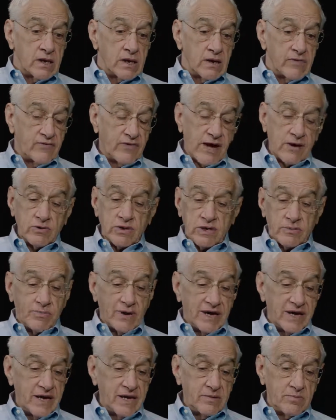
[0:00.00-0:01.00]
Founded
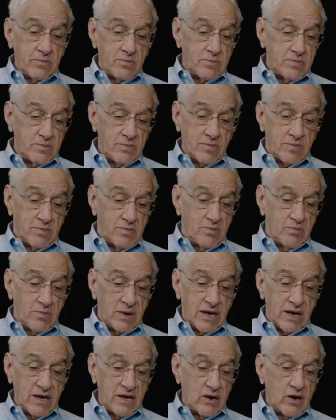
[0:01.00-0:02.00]
by
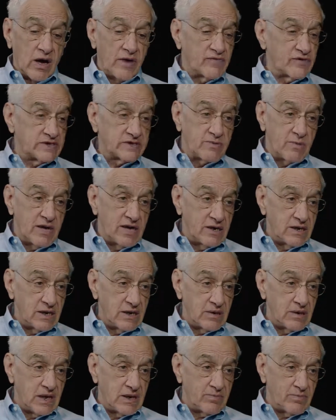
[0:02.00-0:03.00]
my office mate,
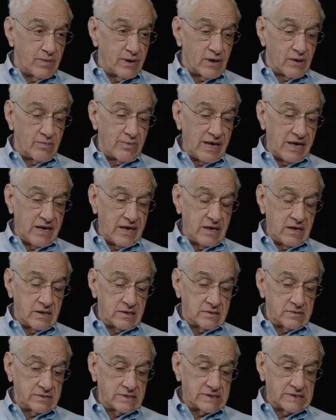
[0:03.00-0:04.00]
Bill May,
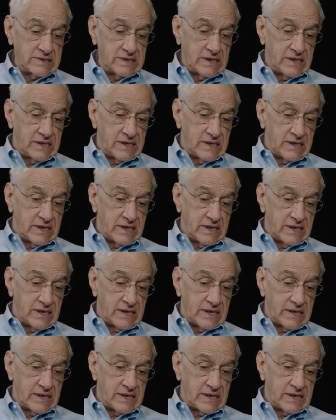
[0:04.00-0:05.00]

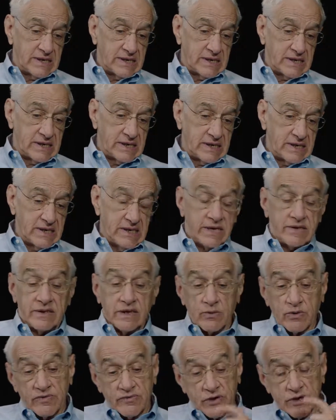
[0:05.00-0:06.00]
and
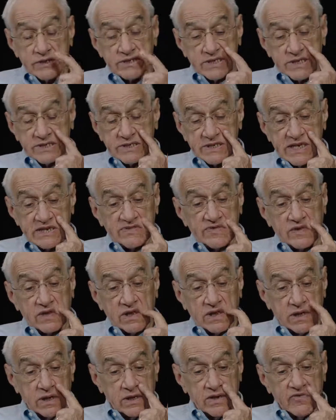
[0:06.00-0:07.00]
they were very
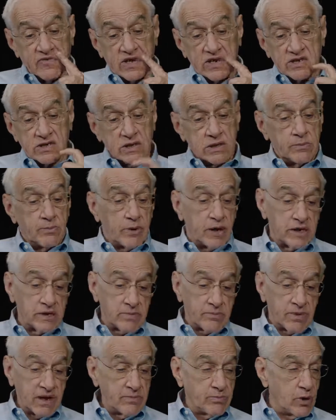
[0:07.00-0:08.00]
successful and eventually bought
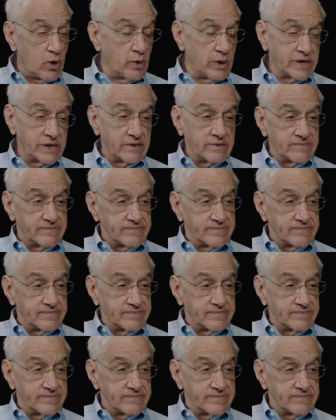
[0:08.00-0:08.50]
by Boeing.